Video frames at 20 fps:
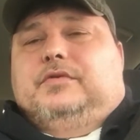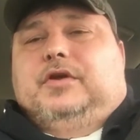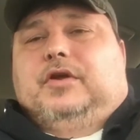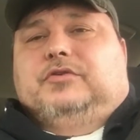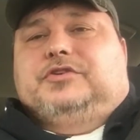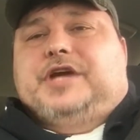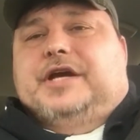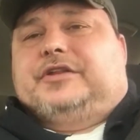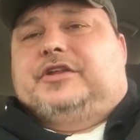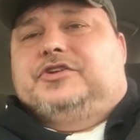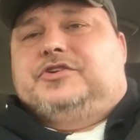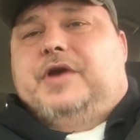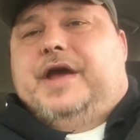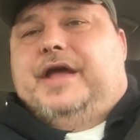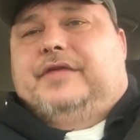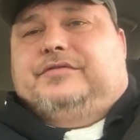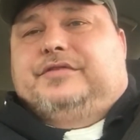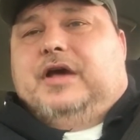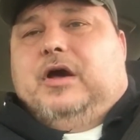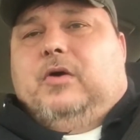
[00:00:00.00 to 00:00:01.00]
check the
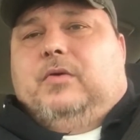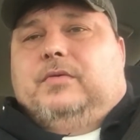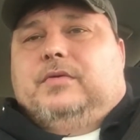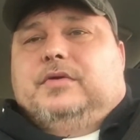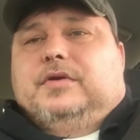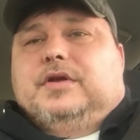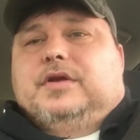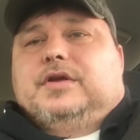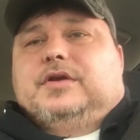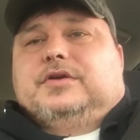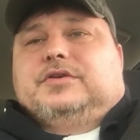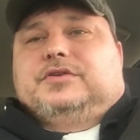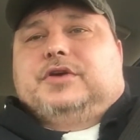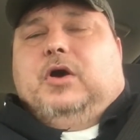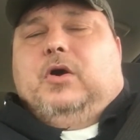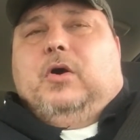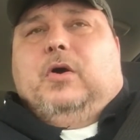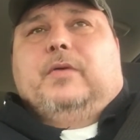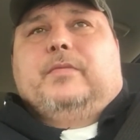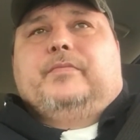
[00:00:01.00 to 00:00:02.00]
trans out.
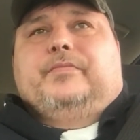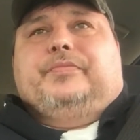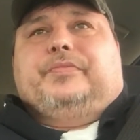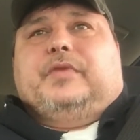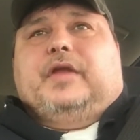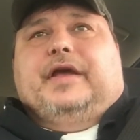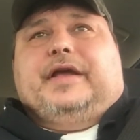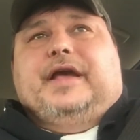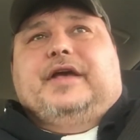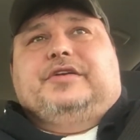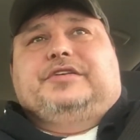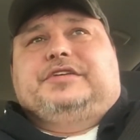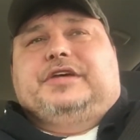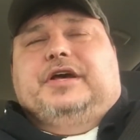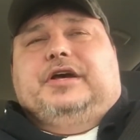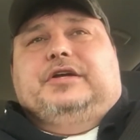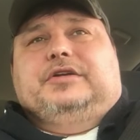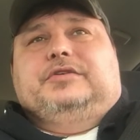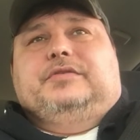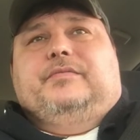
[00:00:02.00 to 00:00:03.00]
So I guess
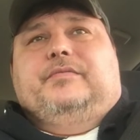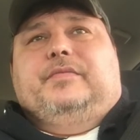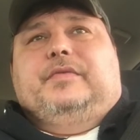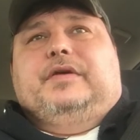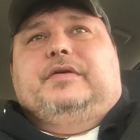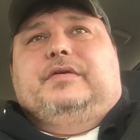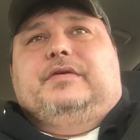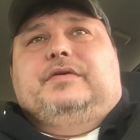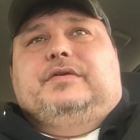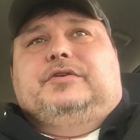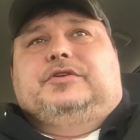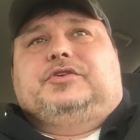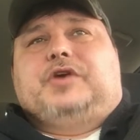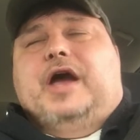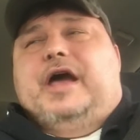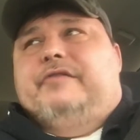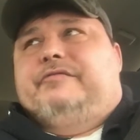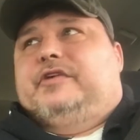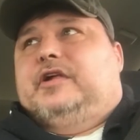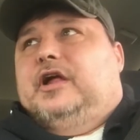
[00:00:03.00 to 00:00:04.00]

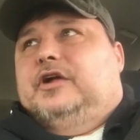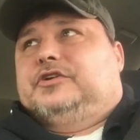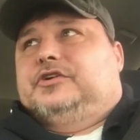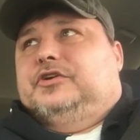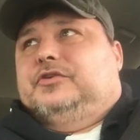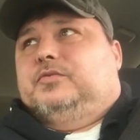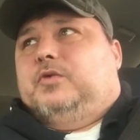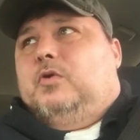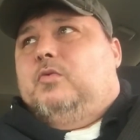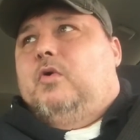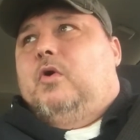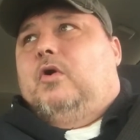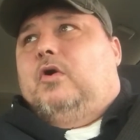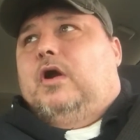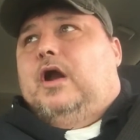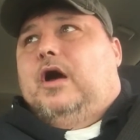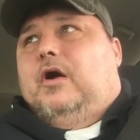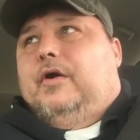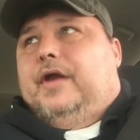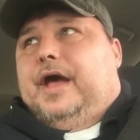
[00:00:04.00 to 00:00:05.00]
drive clutches were
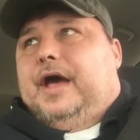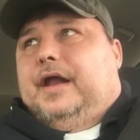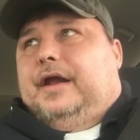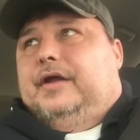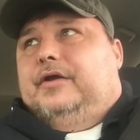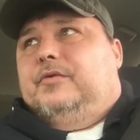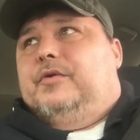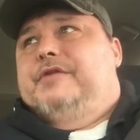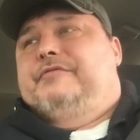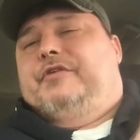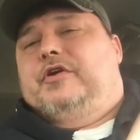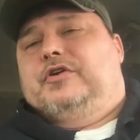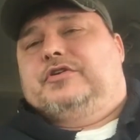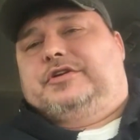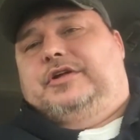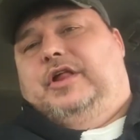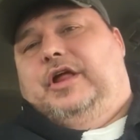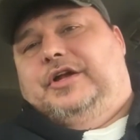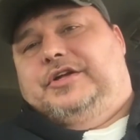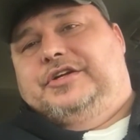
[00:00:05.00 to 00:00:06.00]
wore out on it, and reverse
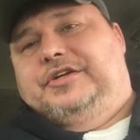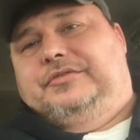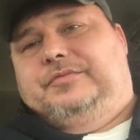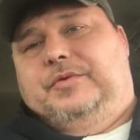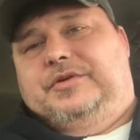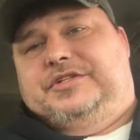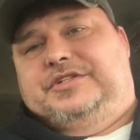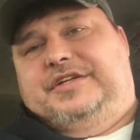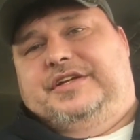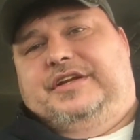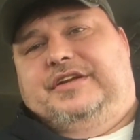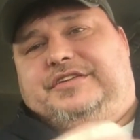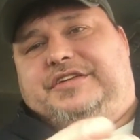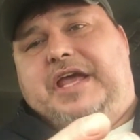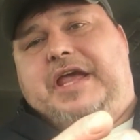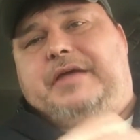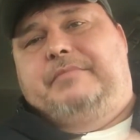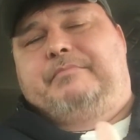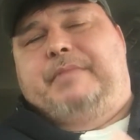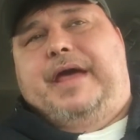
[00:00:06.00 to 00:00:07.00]
clutches, which is in the
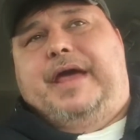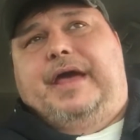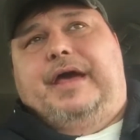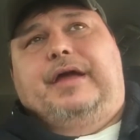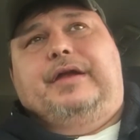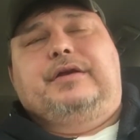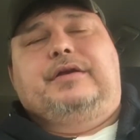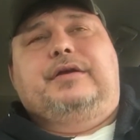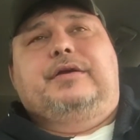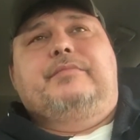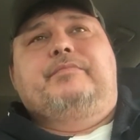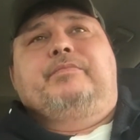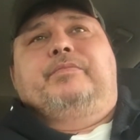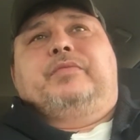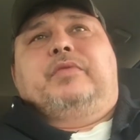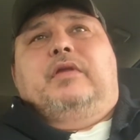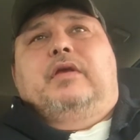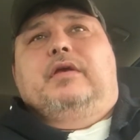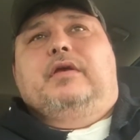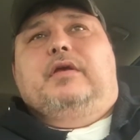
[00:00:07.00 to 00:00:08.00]
same band.
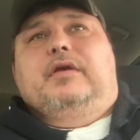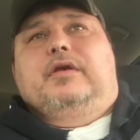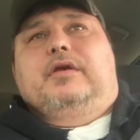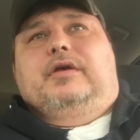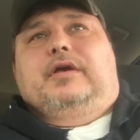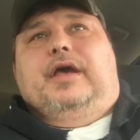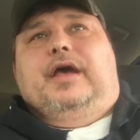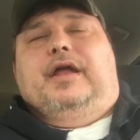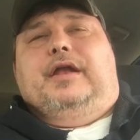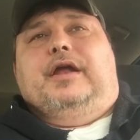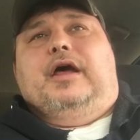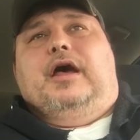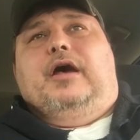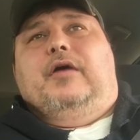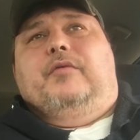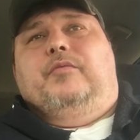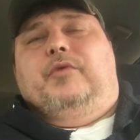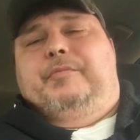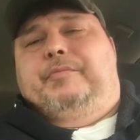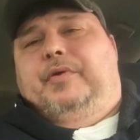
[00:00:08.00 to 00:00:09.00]

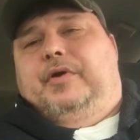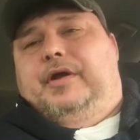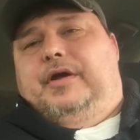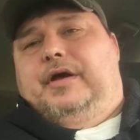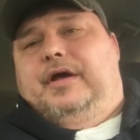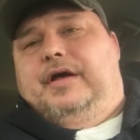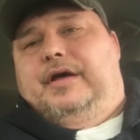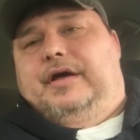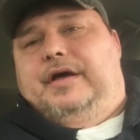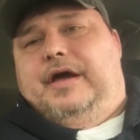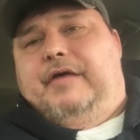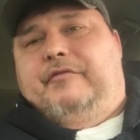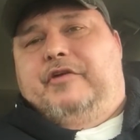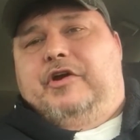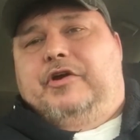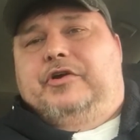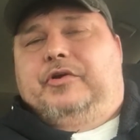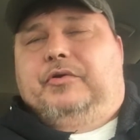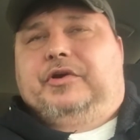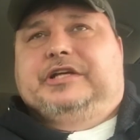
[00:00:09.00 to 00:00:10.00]
And we put a
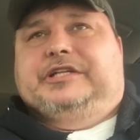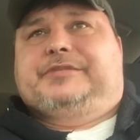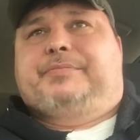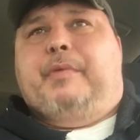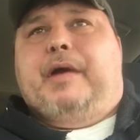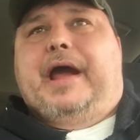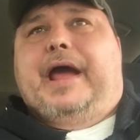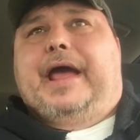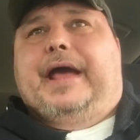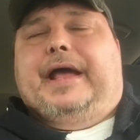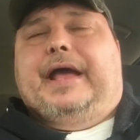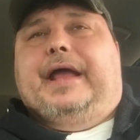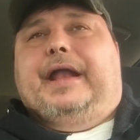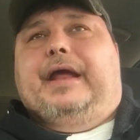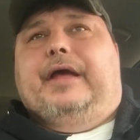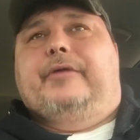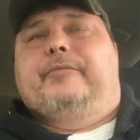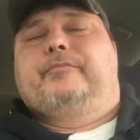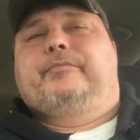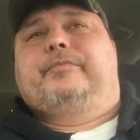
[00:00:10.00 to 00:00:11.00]
heavier duty Sprag in
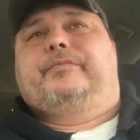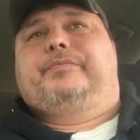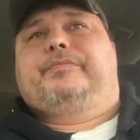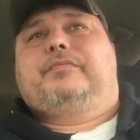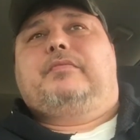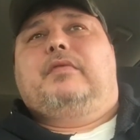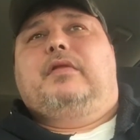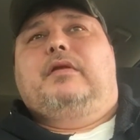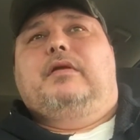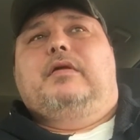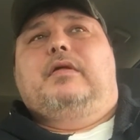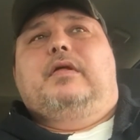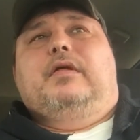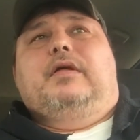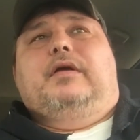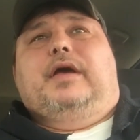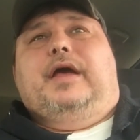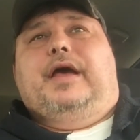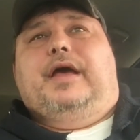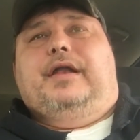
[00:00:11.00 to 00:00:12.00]
it,
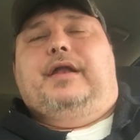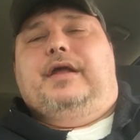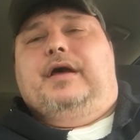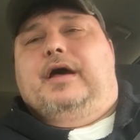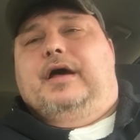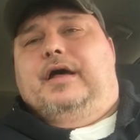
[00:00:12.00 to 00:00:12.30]
and